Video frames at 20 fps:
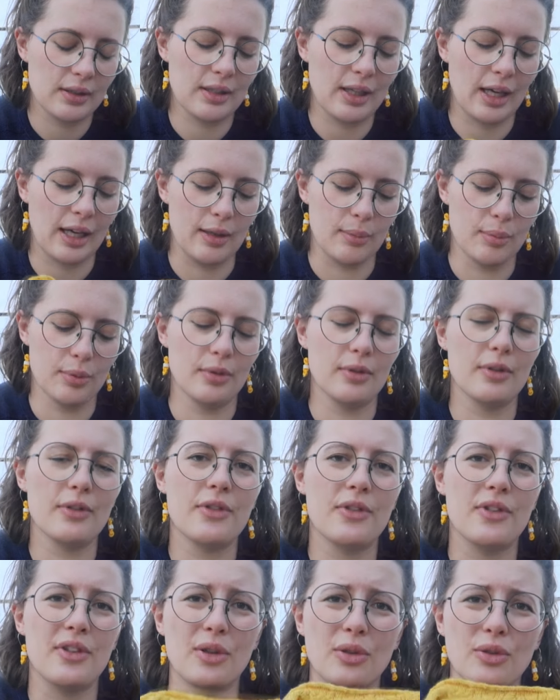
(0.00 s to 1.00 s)

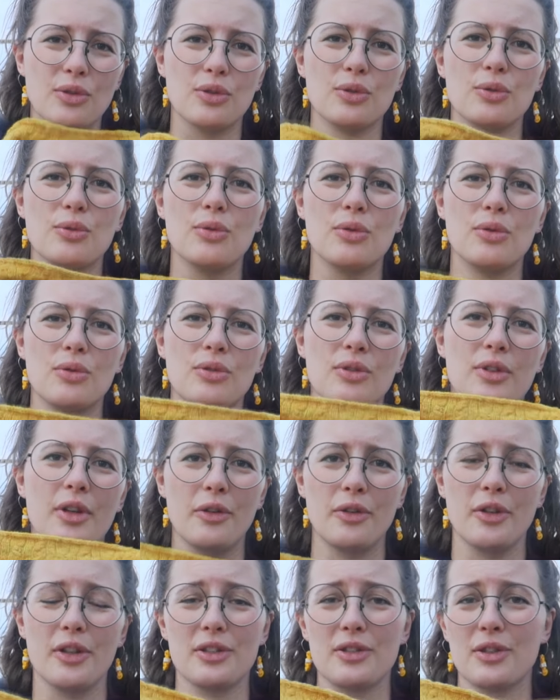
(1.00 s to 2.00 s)
cables, there do
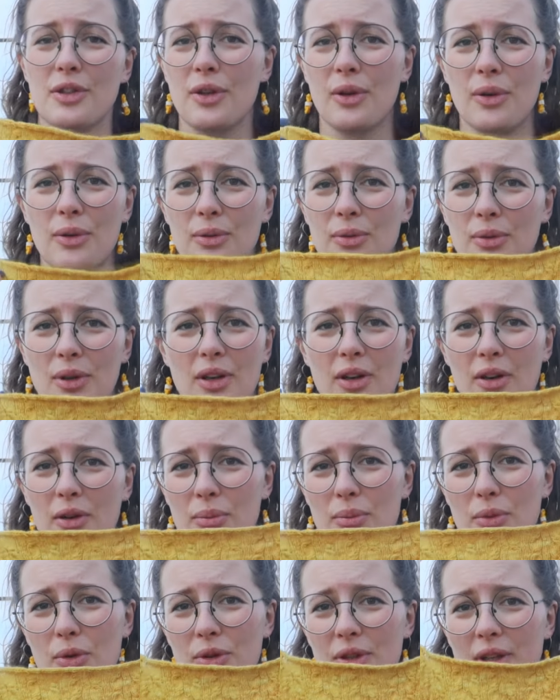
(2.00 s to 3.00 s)
there does go a
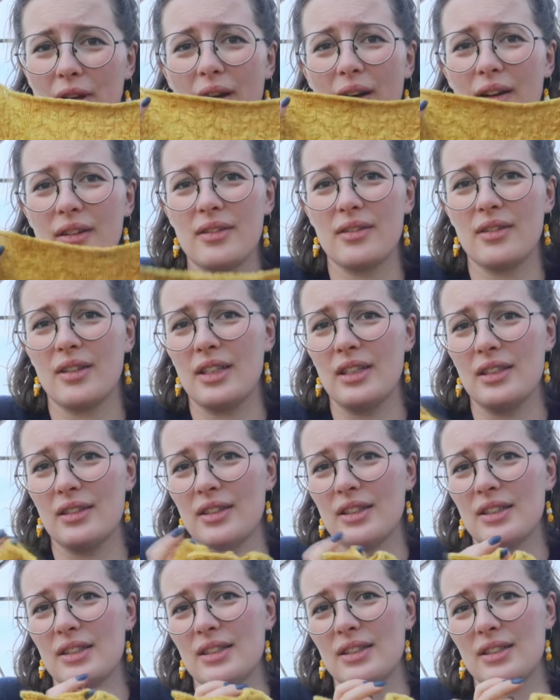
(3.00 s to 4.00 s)
lot more yarn
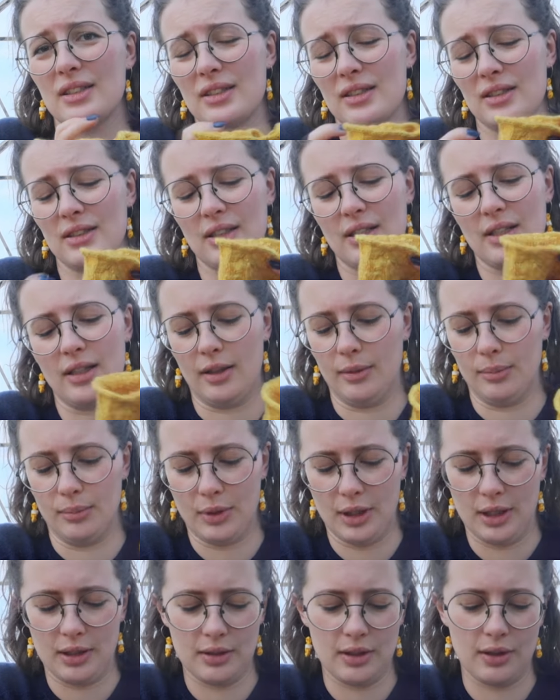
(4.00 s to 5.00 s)
in this
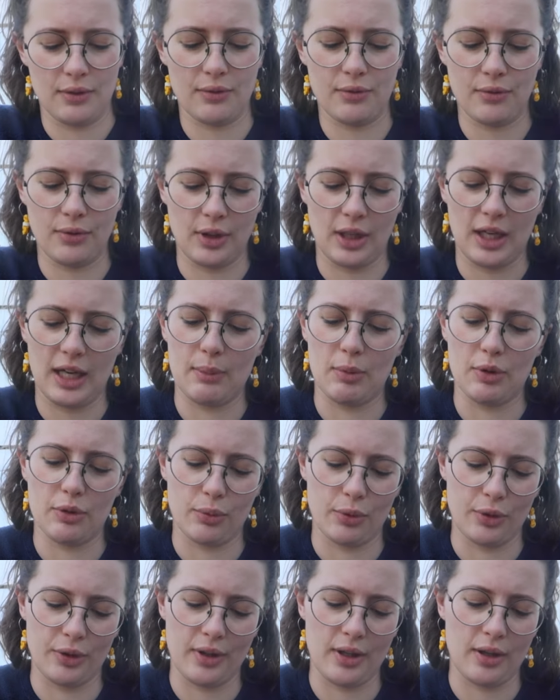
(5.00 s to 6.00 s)
um, than if the cables
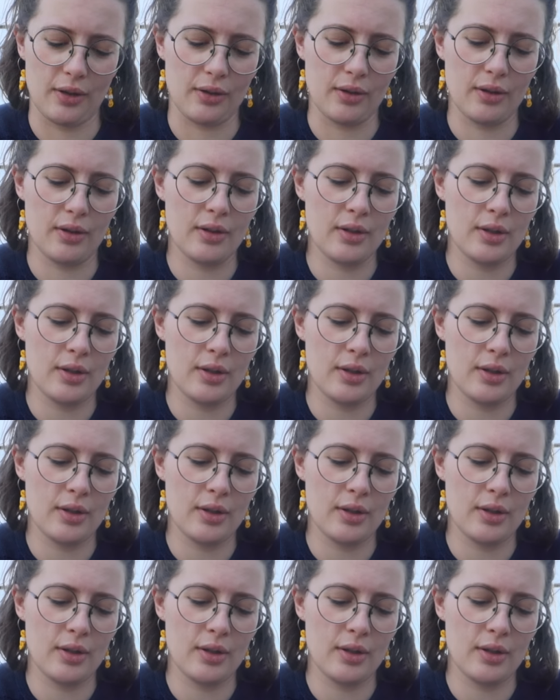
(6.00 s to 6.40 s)
weren't there.